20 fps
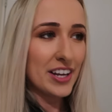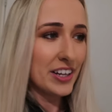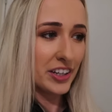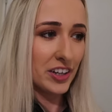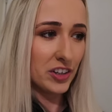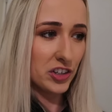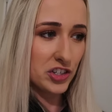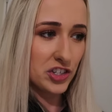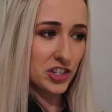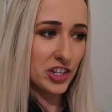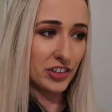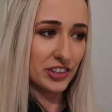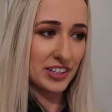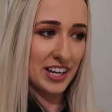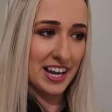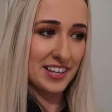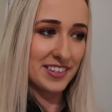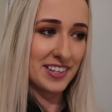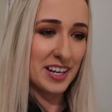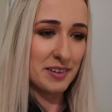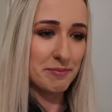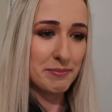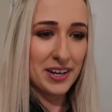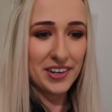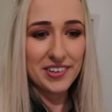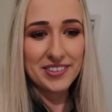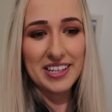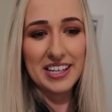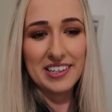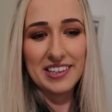girls chill night and then
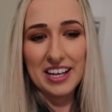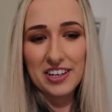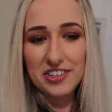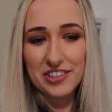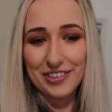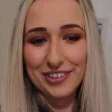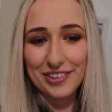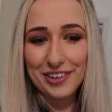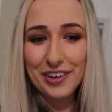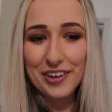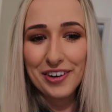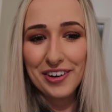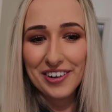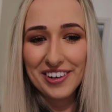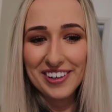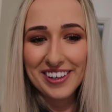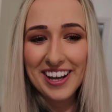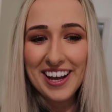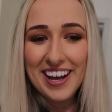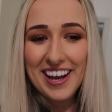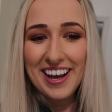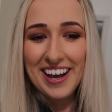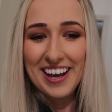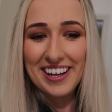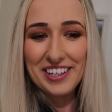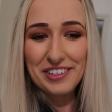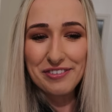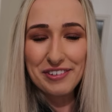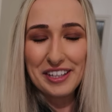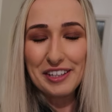Mel said that she'll cook
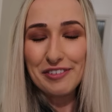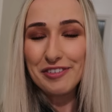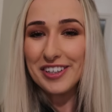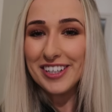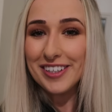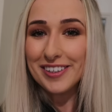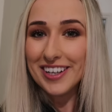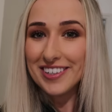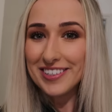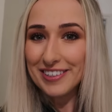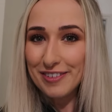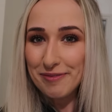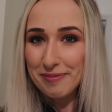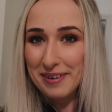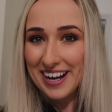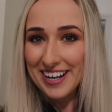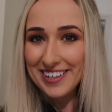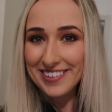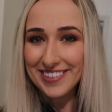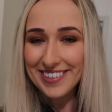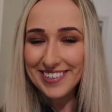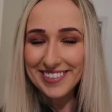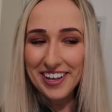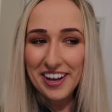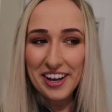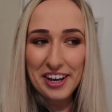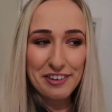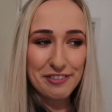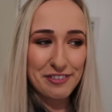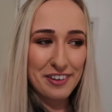and it's really funny because it reminds us
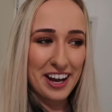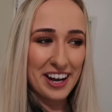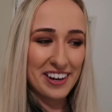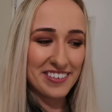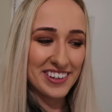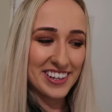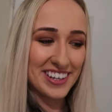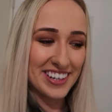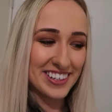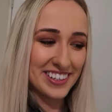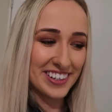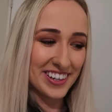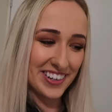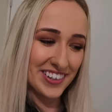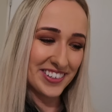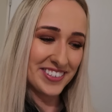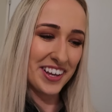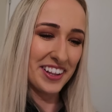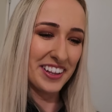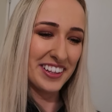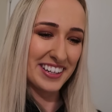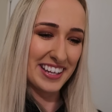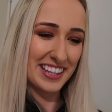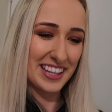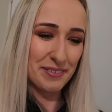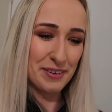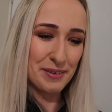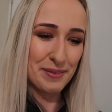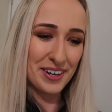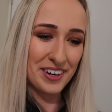of our girls holiday
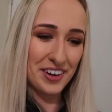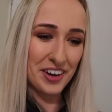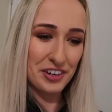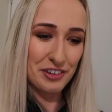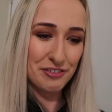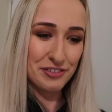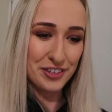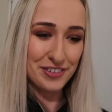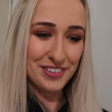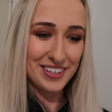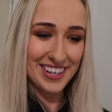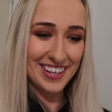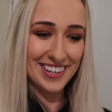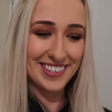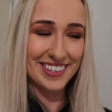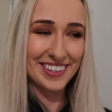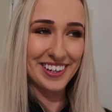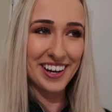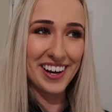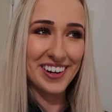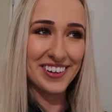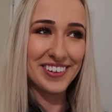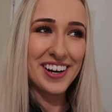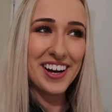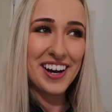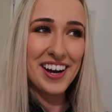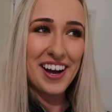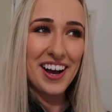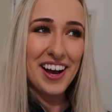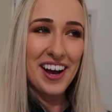that we went on a few years ago
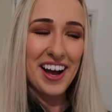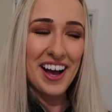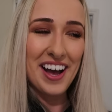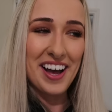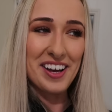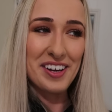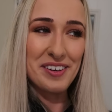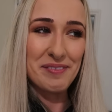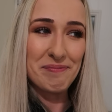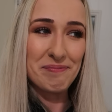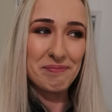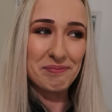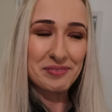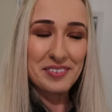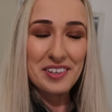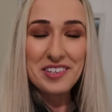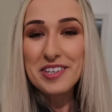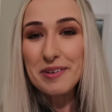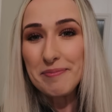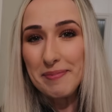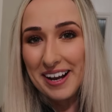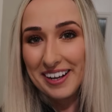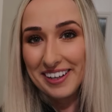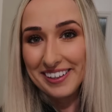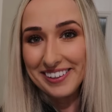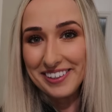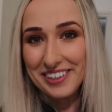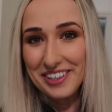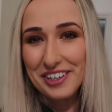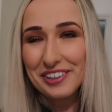um, to
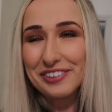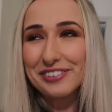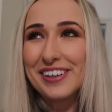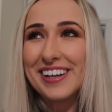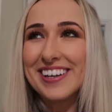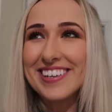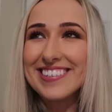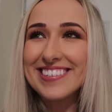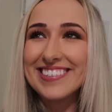Magaluf,